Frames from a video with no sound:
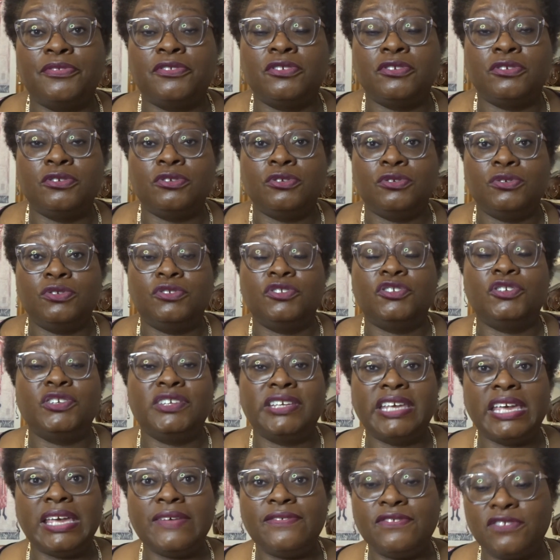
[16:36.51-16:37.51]
to
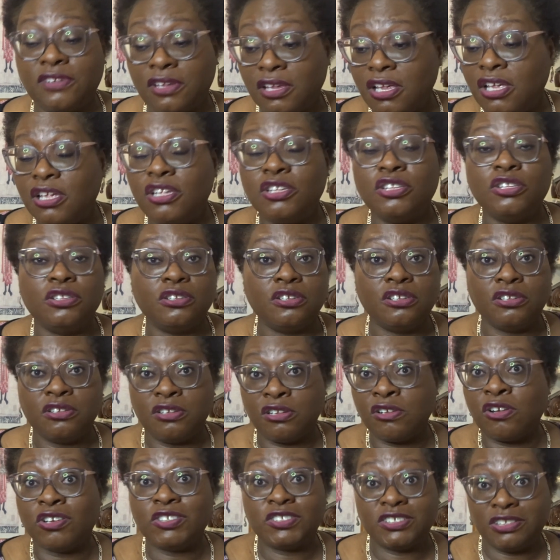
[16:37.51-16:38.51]
gift
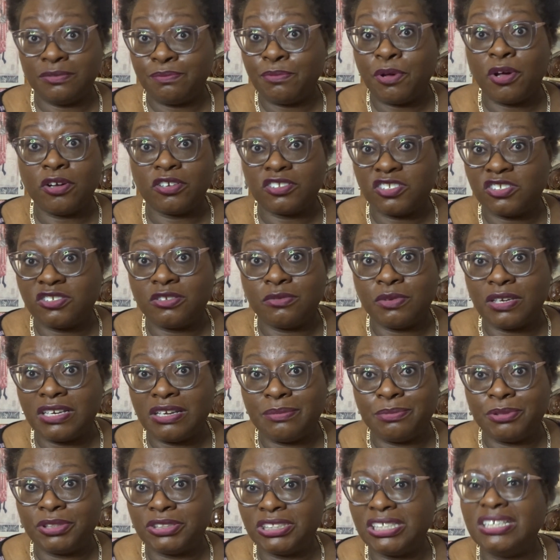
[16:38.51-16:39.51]
Glossybox to
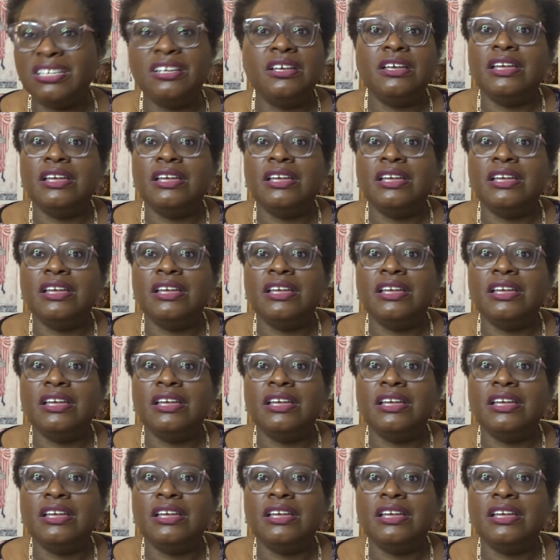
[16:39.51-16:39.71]
anybody.